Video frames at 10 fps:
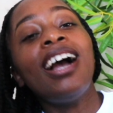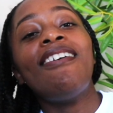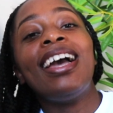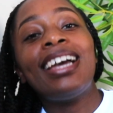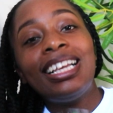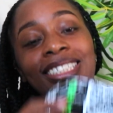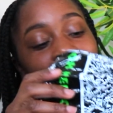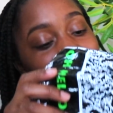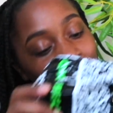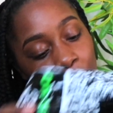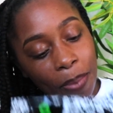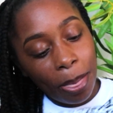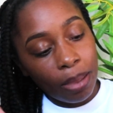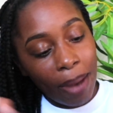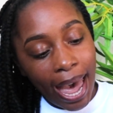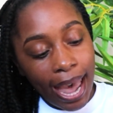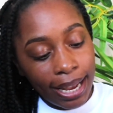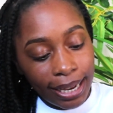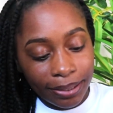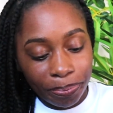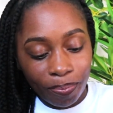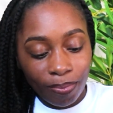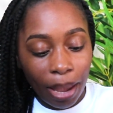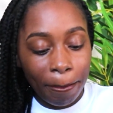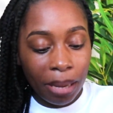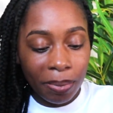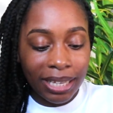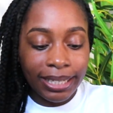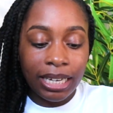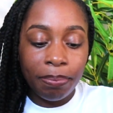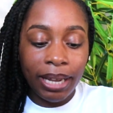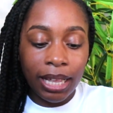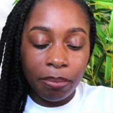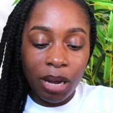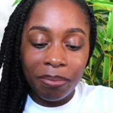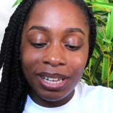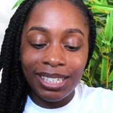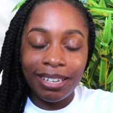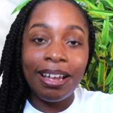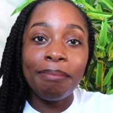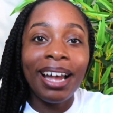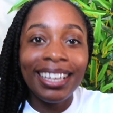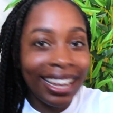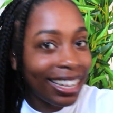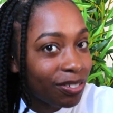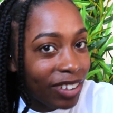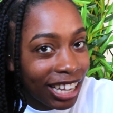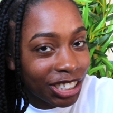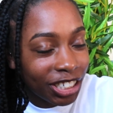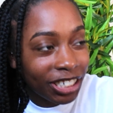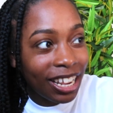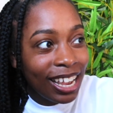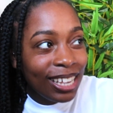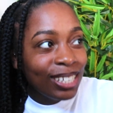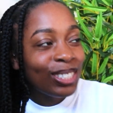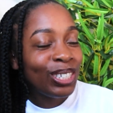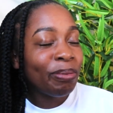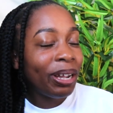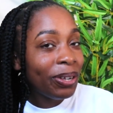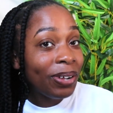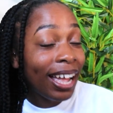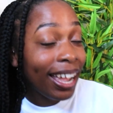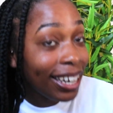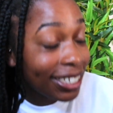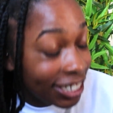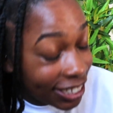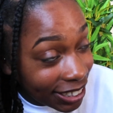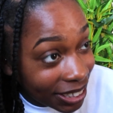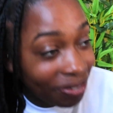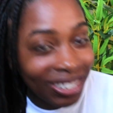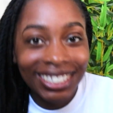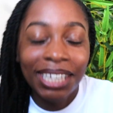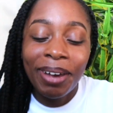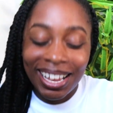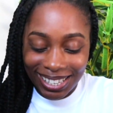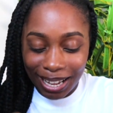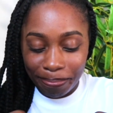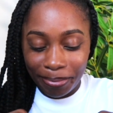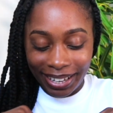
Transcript: Alright guys, so let's open the bag. Baby is sleeping at the moment, so I might get his reaction to my new eyelashes once he wakes up.